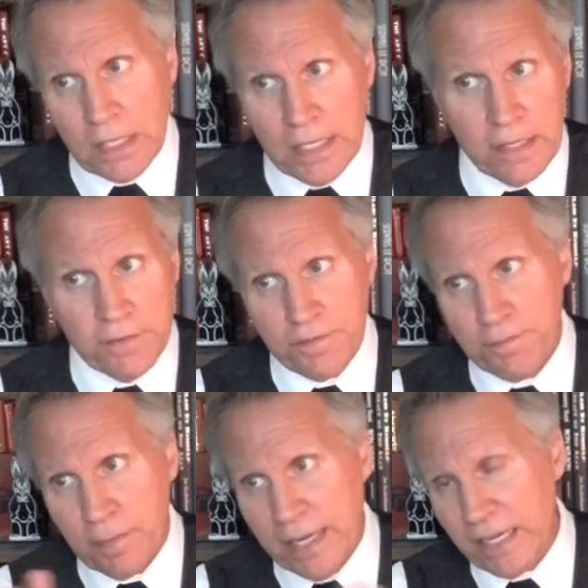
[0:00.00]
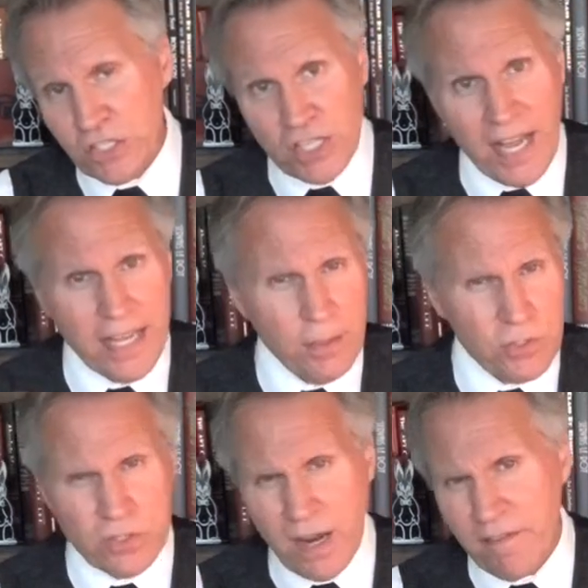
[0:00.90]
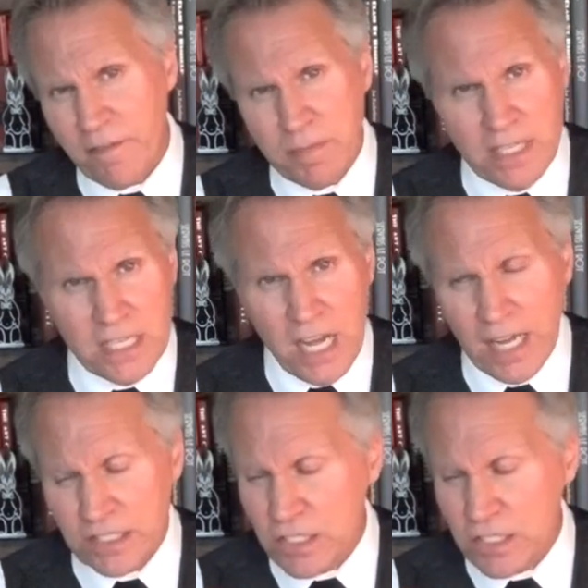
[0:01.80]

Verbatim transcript: if my anxiety was driving me nuts.